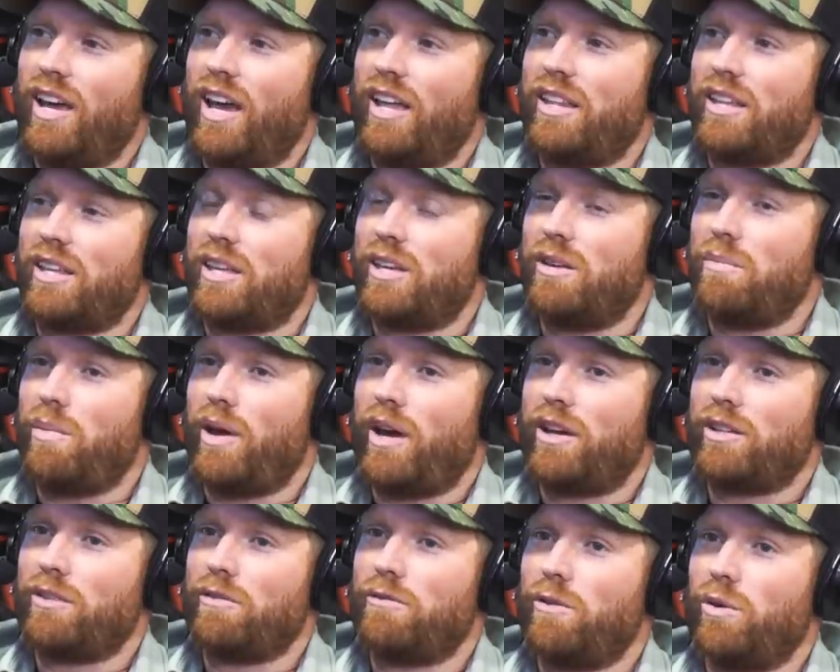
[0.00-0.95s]
and then get
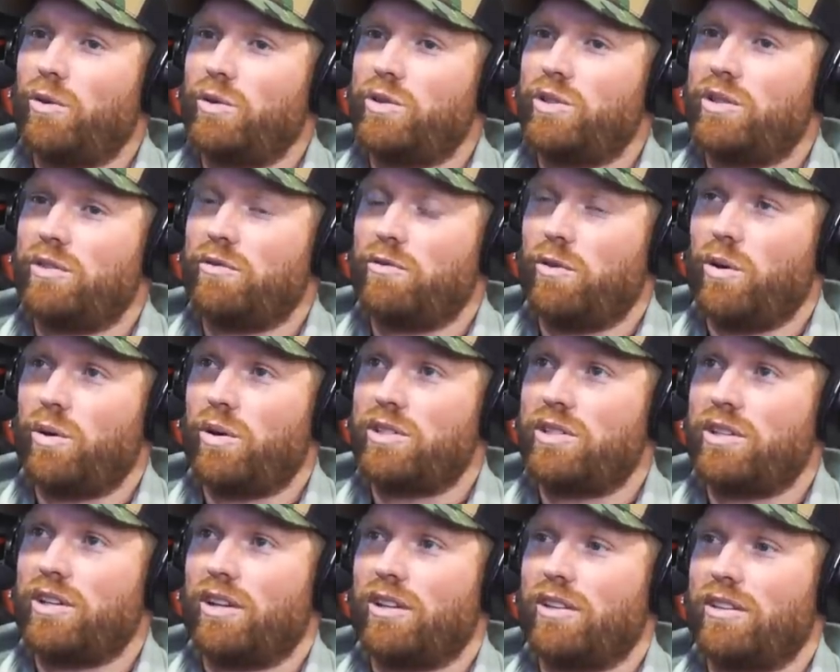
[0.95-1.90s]
back to fo-
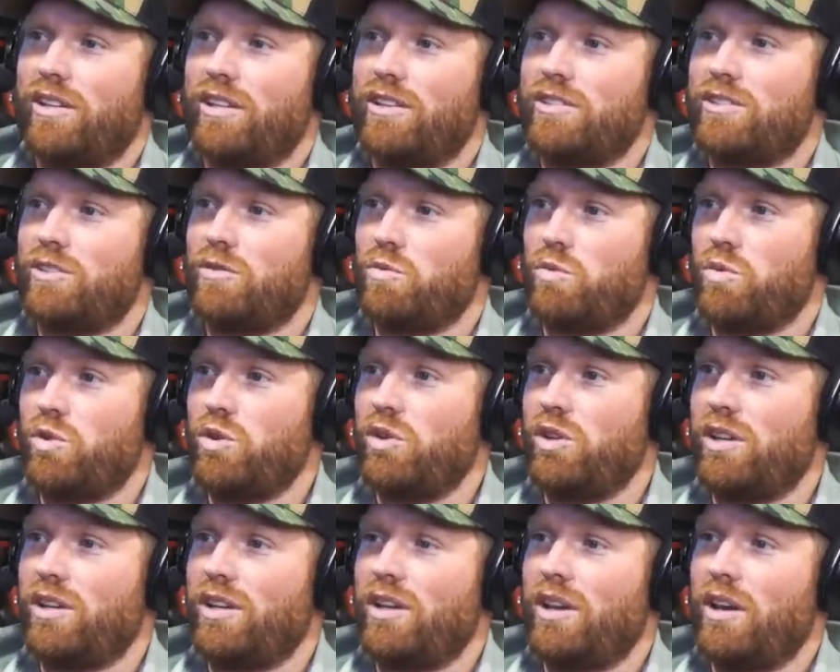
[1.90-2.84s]
focusing on things that
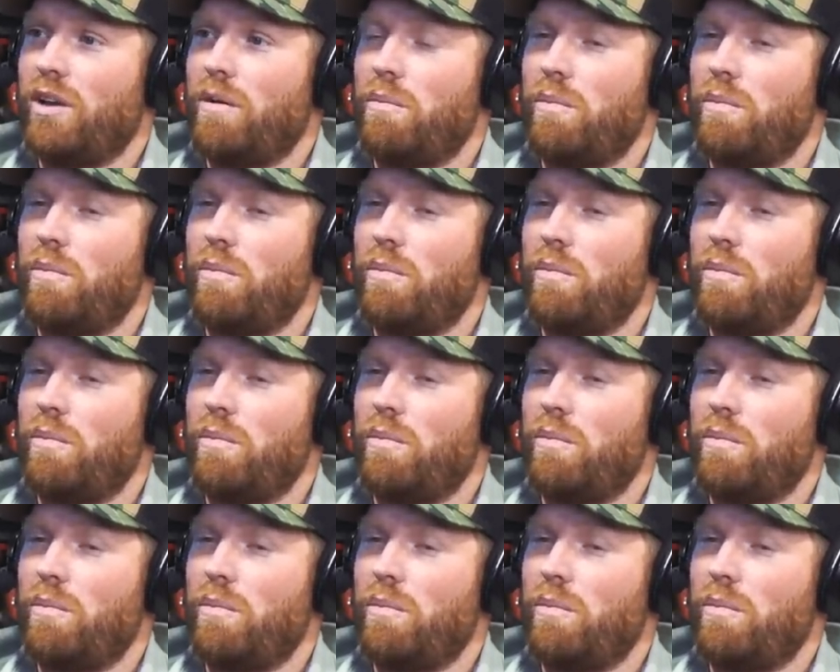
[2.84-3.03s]
really